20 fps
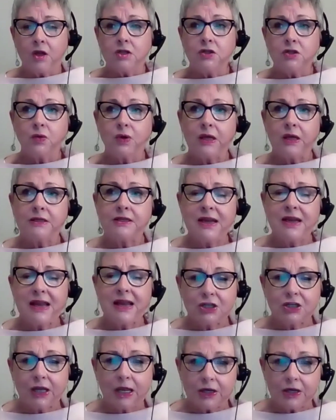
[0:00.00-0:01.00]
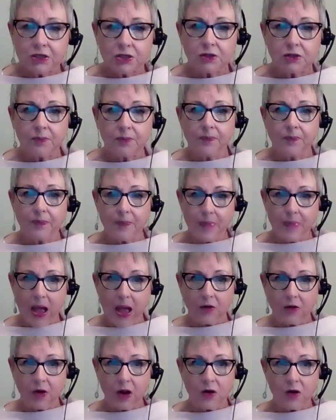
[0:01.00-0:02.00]
So it's an educational
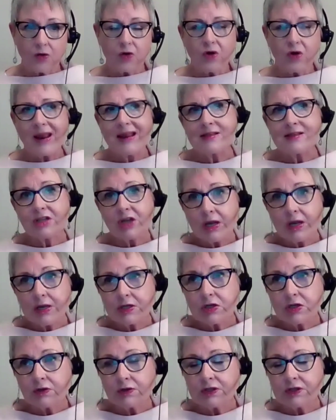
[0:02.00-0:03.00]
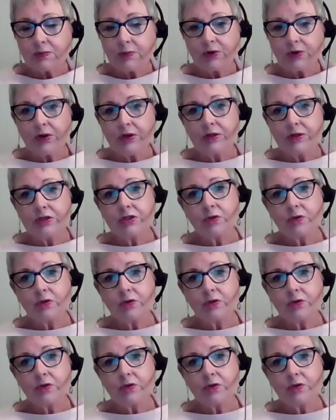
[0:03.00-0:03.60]
background or an educational experience